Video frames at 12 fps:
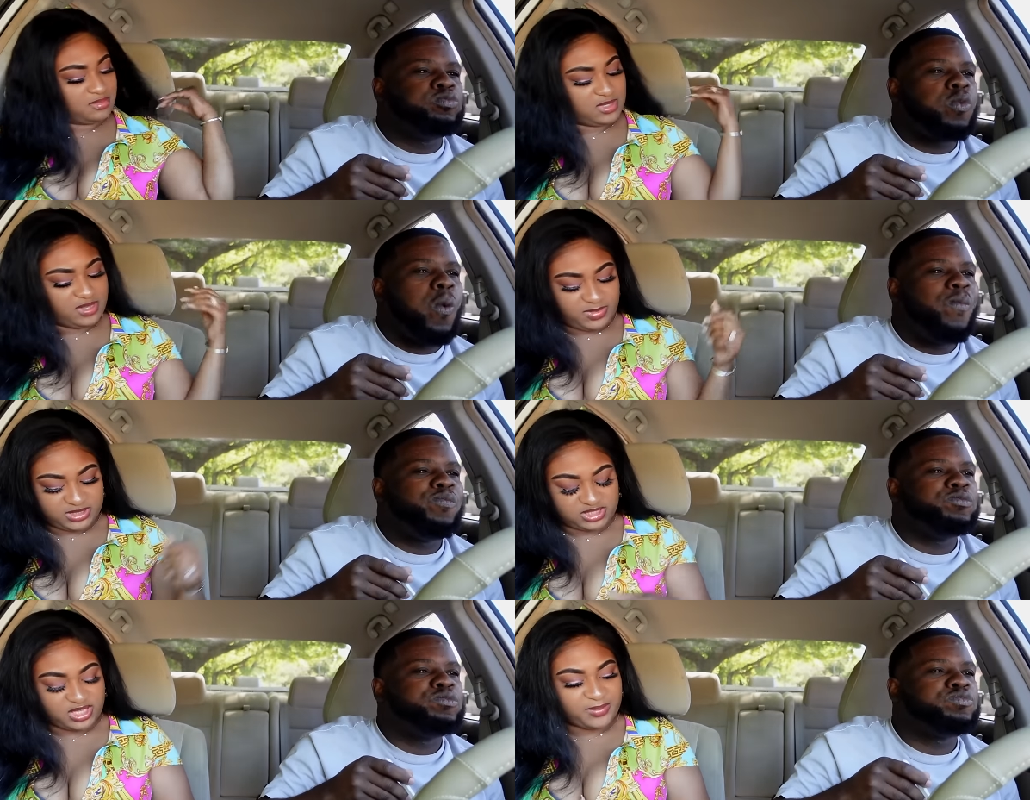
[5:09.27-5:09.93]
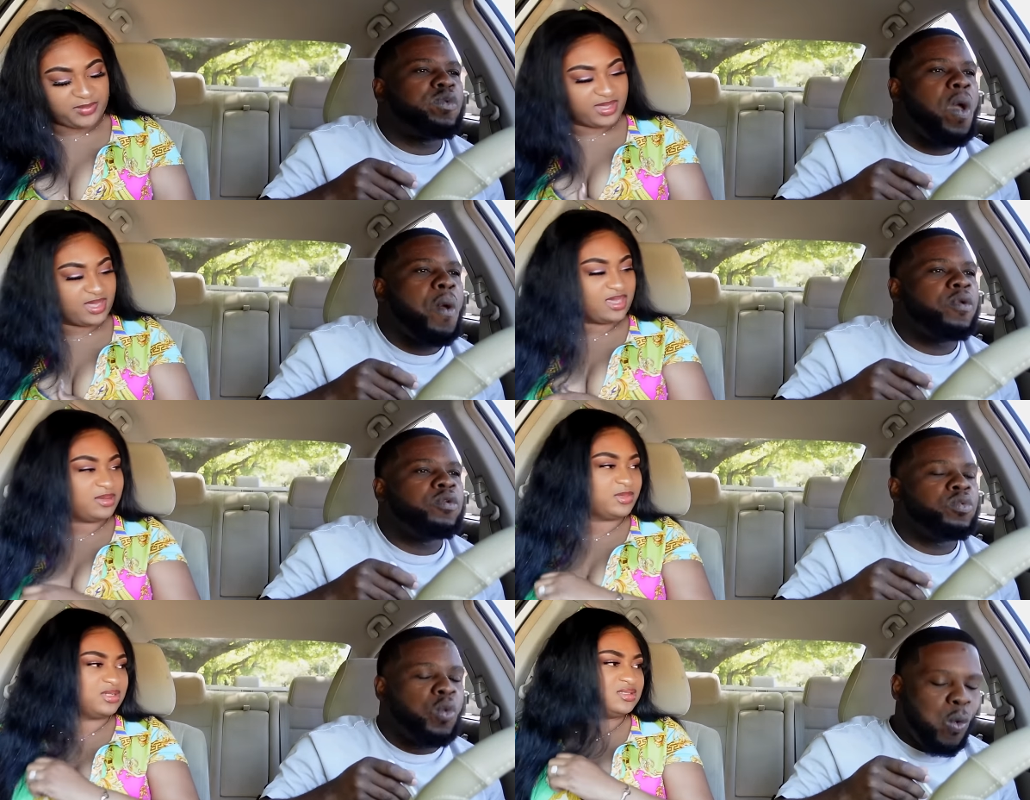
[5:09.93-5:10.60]
Speaker 1: Give me some,
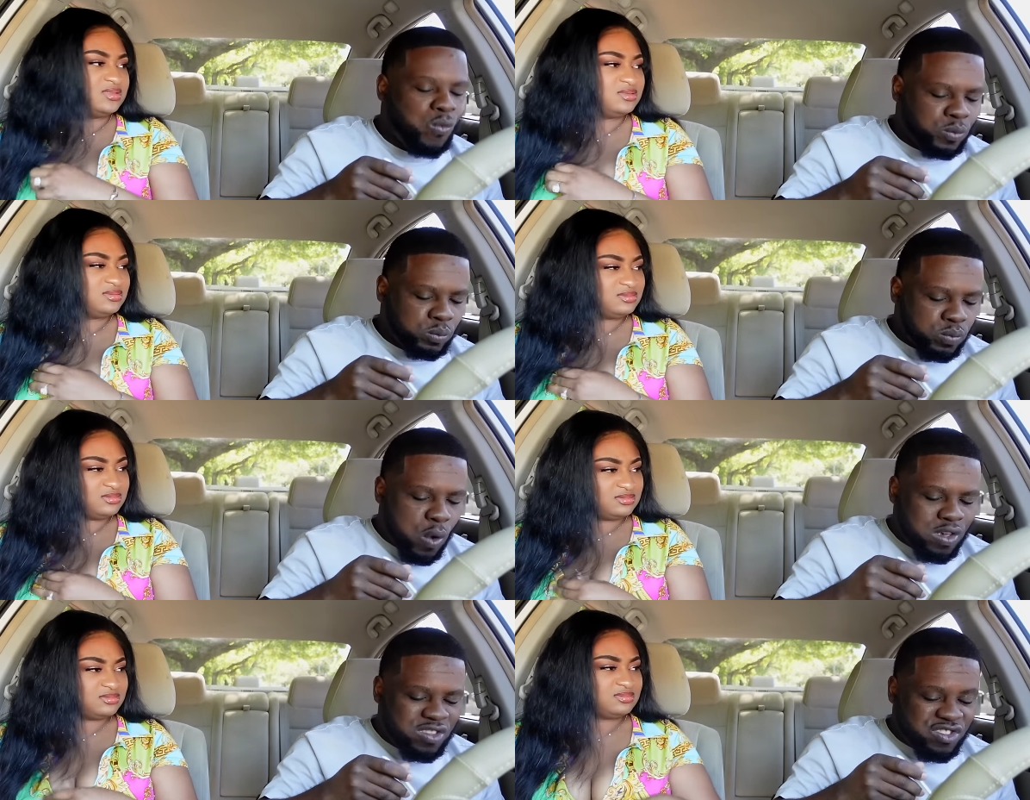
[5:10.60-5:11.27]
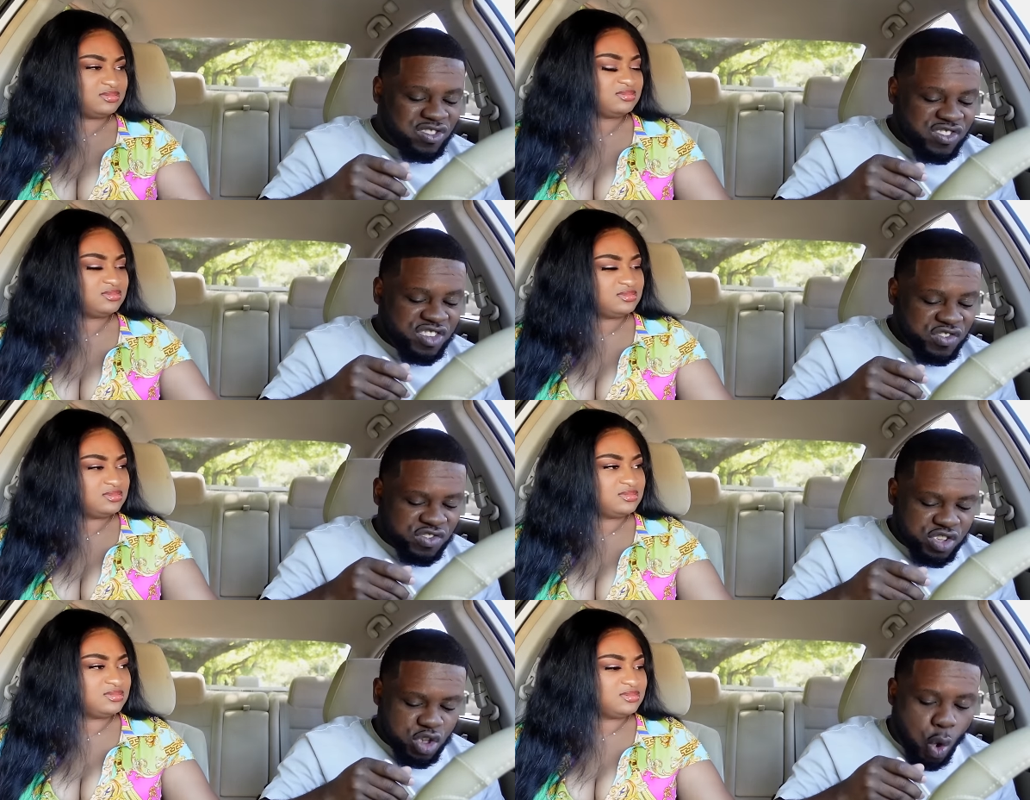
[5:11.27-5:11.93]
babe.
Speaker 2: It's
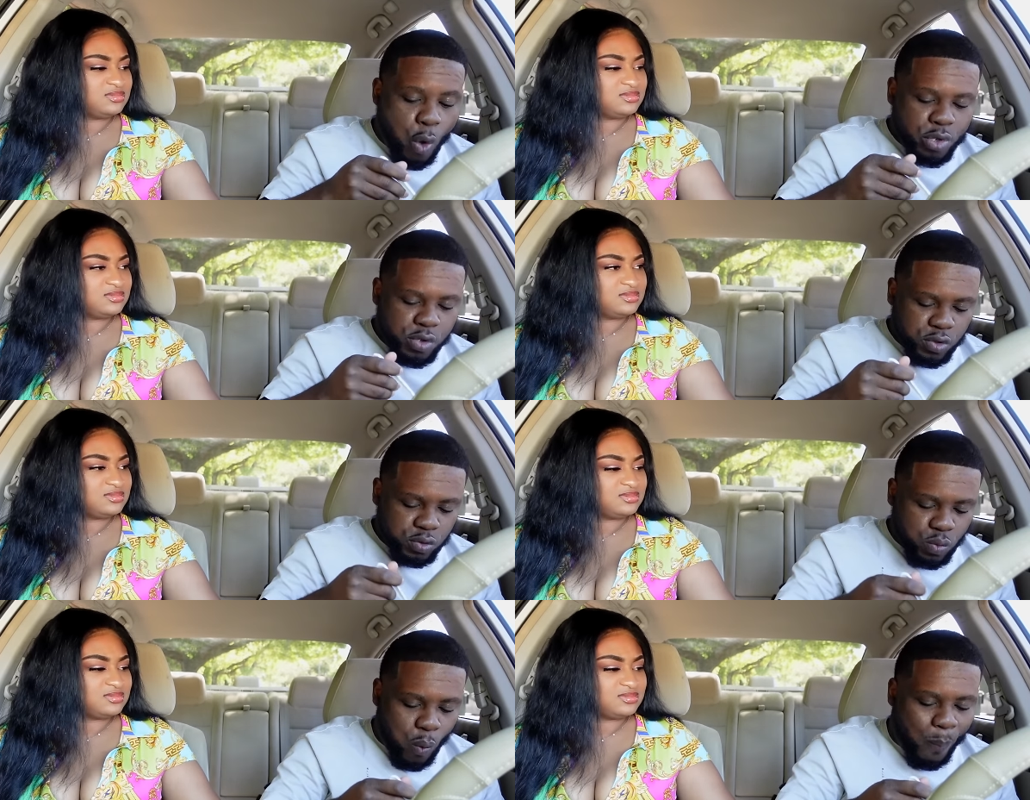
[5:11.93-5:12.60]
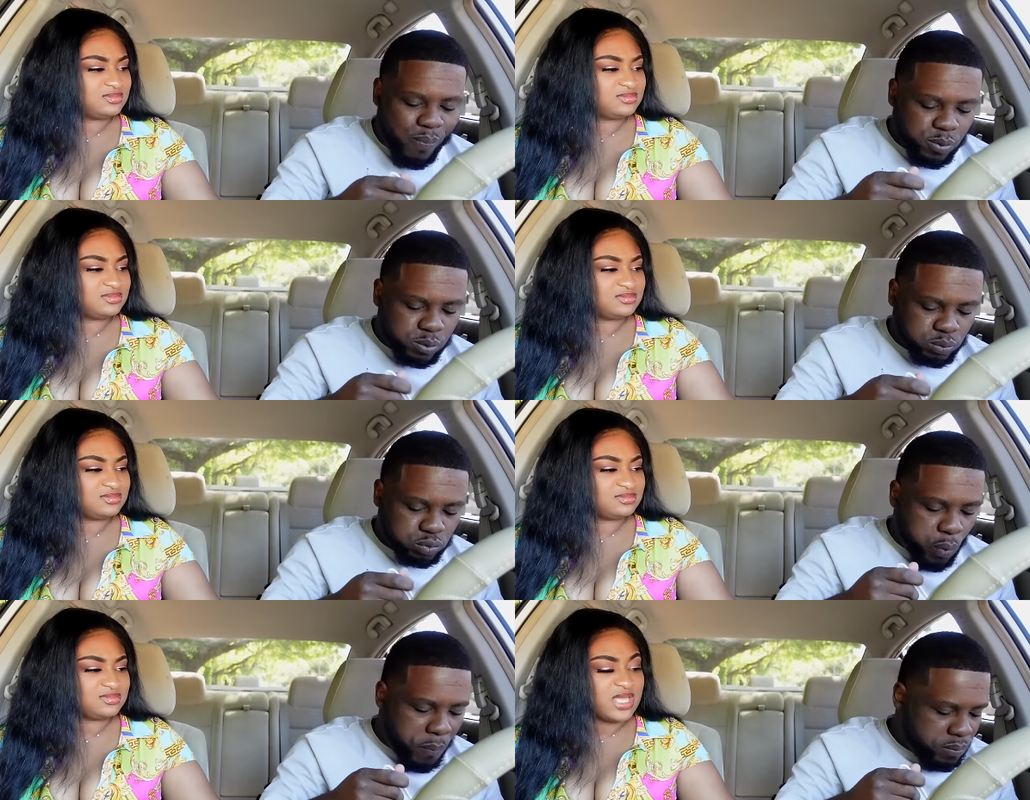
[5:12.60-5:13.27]
seasoned both of them.
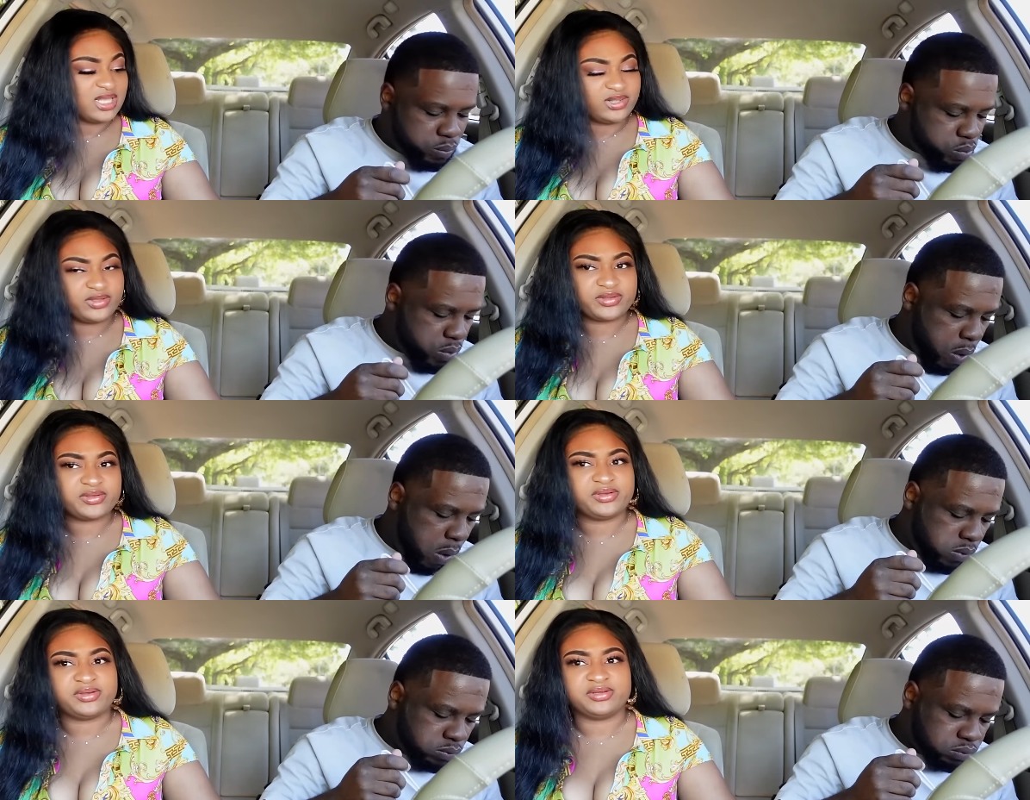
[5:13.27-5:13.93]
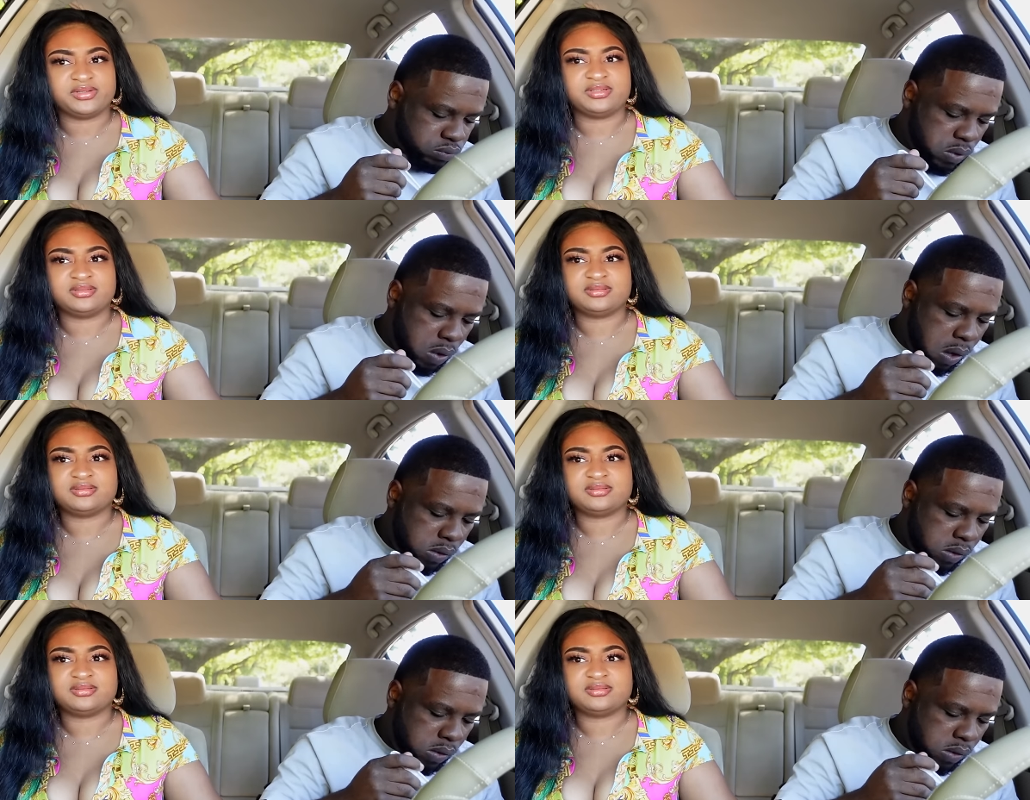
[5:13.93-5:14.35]
Speaker 1: It look good.